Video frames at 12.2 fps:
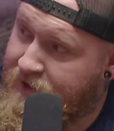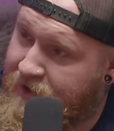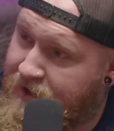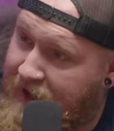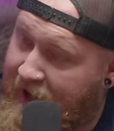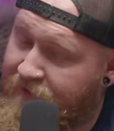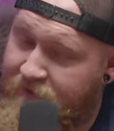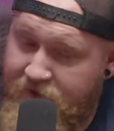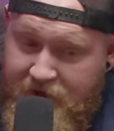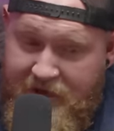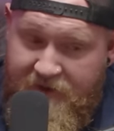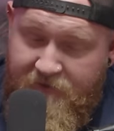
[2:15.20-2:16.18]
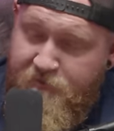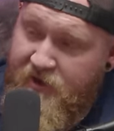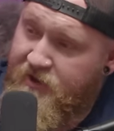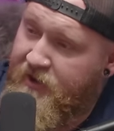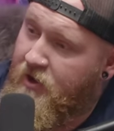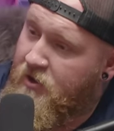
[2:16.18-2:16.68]
Yeah, I've
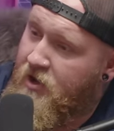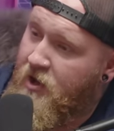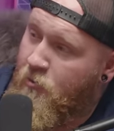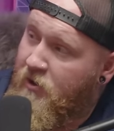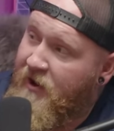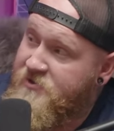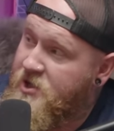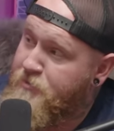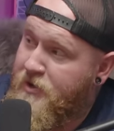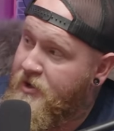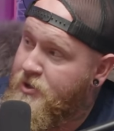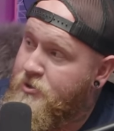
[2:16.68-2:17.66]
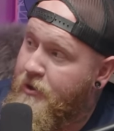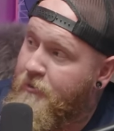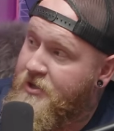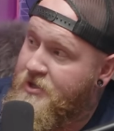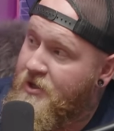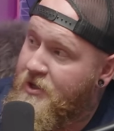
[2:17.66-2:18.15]
been there a lot where I've just been extremely
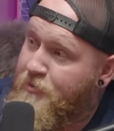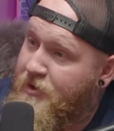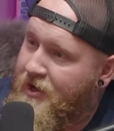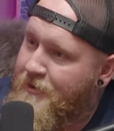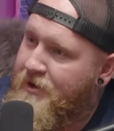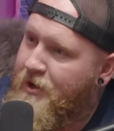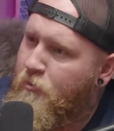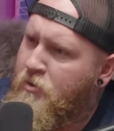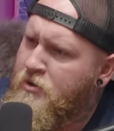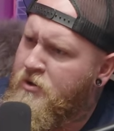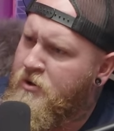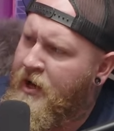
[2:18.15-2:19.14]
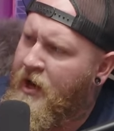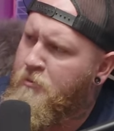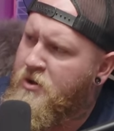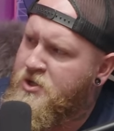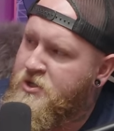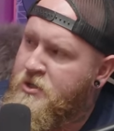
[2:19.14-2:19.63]
sleepy. And I'm like, I wonder how
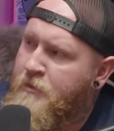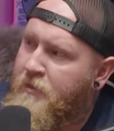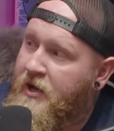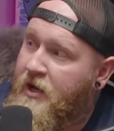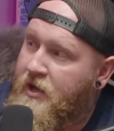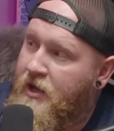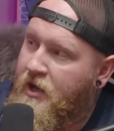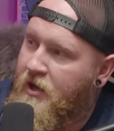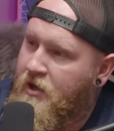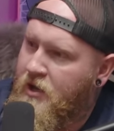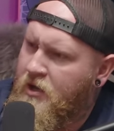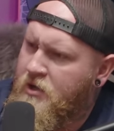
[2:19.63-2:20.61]
much sleep I can get